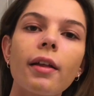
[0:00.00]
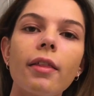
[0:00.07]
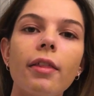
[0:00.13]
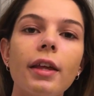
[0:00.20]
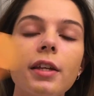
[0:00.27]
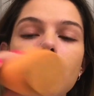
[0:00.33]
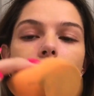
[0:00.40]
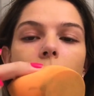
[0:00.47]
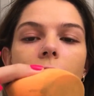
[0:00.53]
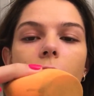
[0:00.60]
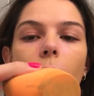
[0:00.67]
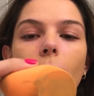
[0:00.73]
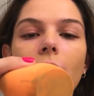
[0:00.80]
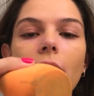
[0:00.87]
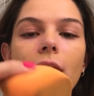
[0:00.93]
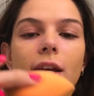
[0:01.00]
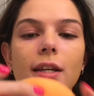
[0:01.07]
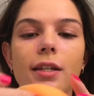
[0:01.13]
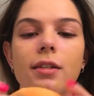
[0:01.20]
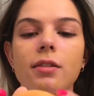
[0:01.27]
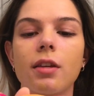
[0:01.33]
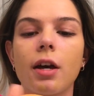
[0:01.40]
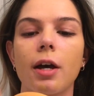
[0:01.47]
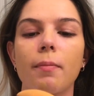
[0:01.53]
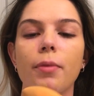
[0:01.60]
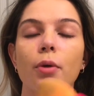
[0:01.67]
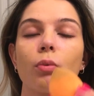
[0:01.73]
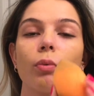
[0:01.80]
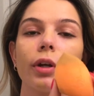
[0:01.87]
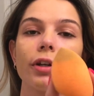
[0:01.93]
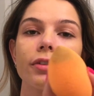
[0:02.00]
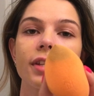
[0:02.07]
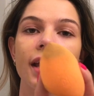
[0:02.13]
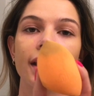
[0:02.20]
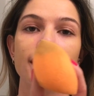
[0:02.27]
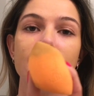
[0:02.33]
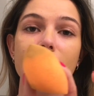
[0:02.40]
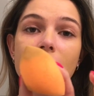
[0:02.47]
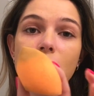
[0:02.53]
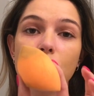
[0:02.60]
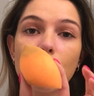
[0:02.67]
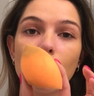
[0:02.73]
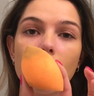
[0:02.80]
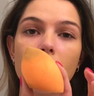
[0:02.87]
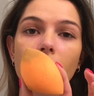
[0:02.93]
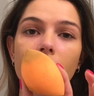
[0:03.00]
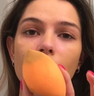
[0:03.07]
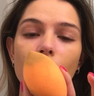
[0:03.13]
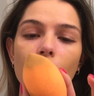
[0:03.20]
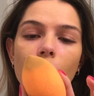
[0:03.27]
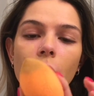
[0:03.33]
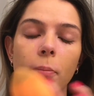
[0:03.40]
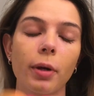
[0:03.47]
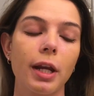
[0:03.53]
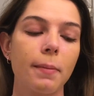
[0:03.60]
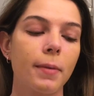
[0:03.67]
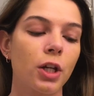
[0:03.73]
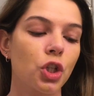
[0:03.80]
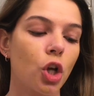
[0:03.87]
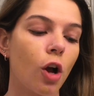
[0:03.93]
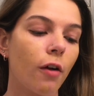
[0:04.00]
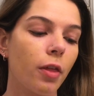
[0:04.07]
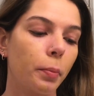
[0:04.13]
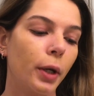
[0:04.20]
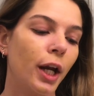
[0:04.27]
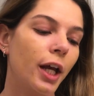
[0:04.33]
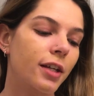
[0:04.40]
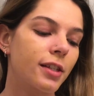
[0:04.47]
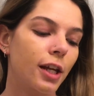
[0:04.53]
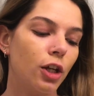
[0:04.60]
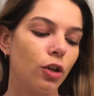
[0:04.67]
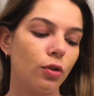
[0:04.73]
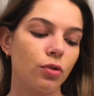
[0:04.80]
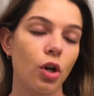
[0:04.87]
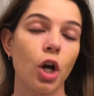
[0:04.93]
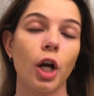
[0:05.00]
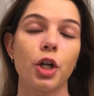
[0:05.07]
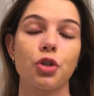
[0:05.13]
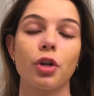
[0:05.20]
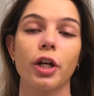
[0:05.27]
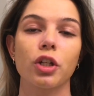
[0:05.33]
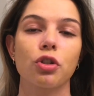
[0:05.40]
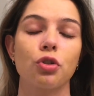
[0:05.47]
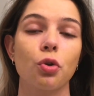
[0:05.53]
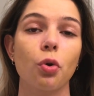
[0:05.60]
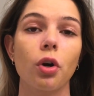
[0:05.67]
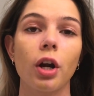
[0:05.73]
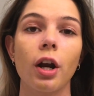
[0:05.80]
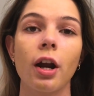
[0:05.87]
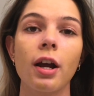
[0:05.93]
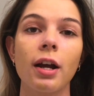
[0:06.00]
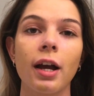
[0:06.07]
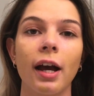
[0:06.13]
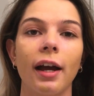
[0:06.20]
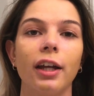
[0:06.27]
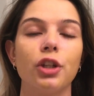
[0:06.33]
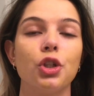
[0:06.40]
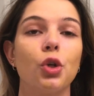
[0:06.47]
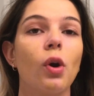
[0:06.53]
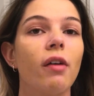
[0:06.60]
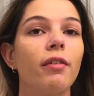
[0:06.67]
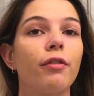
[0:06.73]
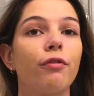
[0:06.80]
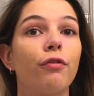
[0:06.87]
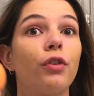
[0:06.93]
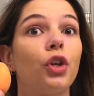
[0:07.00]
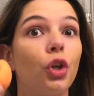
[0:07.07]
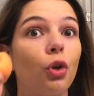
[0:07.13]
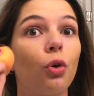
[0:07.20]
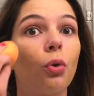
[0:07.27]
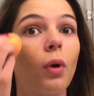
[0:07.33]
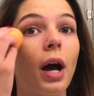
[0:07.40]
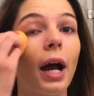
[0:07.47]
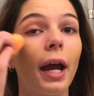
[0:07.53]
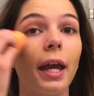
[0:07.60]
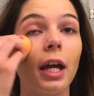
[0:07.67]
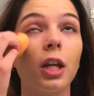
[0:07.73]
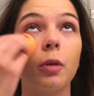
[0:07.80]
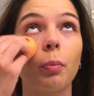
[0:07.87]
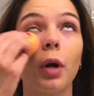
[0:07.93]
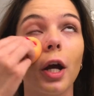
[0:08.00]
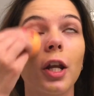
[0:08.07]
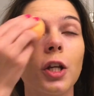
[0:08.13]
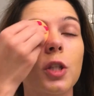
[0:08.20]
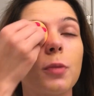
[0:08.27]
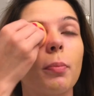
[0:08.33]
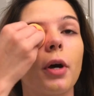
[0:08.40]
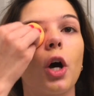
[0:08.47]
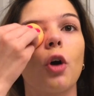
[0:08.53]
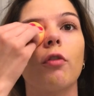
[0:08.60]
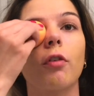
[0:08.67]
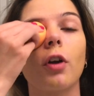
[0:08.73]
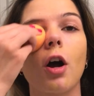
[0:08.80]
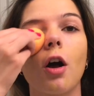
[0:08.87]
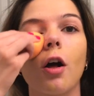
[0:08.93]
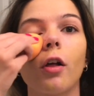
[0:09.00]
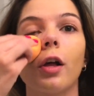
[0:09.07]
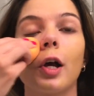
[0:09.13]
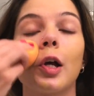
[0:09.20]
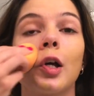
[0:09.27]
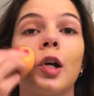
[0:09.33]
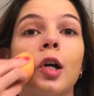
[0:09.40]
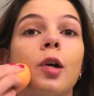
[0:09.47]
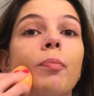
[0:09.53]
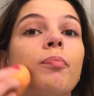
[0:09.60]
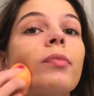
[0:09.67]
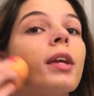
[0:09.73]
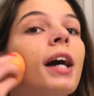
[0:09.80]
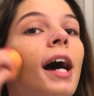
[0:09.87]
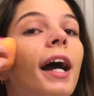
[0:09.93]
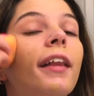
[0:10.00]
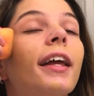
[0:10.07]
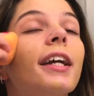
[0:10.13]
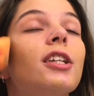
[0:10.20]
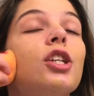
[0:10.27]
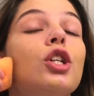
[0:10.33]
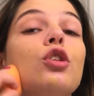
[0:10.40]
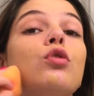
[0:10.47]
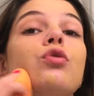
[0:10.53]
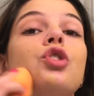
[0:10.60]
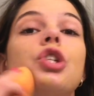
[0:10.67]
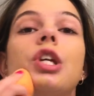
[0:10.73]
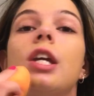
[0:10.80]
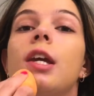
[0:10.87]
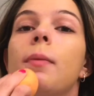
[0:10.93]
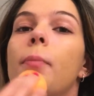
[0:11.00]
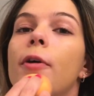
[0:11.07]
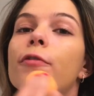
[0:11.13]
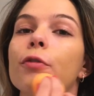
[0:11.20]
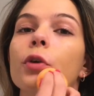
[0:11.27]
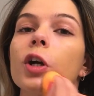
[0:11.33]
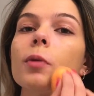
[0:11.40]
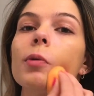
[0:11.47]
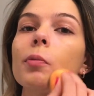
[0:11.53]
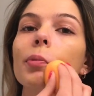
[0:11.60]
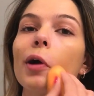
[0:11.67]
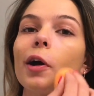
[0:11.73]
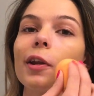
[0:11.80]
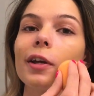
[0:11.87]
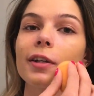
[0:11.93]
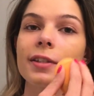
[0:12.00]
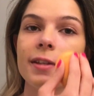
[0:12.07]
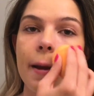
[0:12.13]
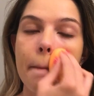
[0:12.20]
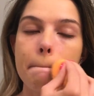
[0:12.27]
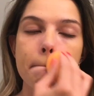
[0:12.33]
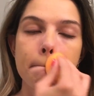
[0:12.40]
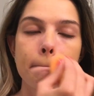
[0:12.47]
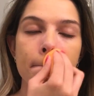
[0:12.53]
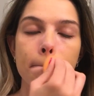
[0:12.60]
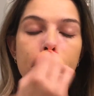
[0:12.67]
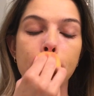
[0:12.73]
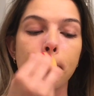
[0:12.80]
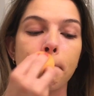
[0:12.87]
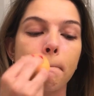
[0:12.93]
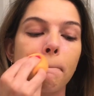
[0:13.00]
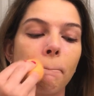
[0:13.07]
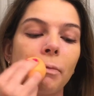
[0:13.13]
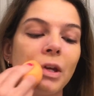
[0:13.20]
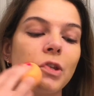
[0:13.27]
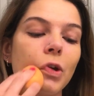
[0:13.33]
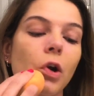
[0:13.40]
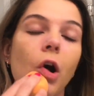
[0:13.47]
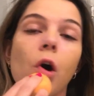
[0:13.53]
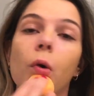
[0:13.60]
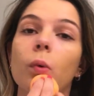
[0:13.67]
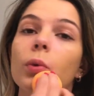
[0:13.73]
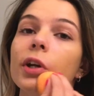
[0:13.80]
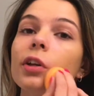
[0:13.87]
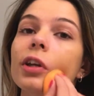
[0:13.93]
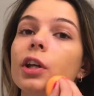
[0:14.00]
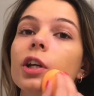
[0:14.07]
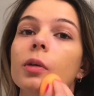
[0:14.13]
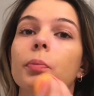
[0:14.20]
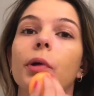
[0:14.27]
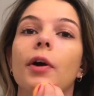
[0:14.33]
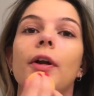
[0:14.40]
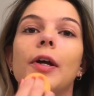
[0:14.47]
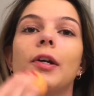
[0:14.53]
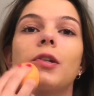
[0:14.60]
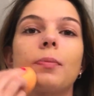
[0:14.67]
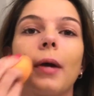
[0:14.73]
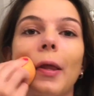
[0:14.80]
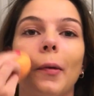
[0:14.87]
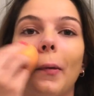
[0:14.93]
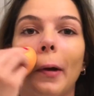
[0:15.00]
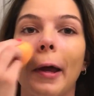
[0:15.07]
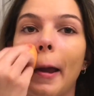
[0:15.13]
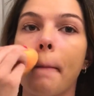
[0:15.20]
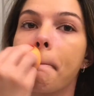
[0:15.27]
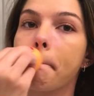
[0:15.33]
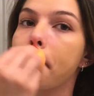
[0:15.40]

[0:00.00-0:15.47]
This, by the way, is the Real Techniques Beauty Blender. Pretty much all the products I use are drugstore. I do have a few high-end products, but overall, I like to use cheap, affordable products. These are all really good products, by the way.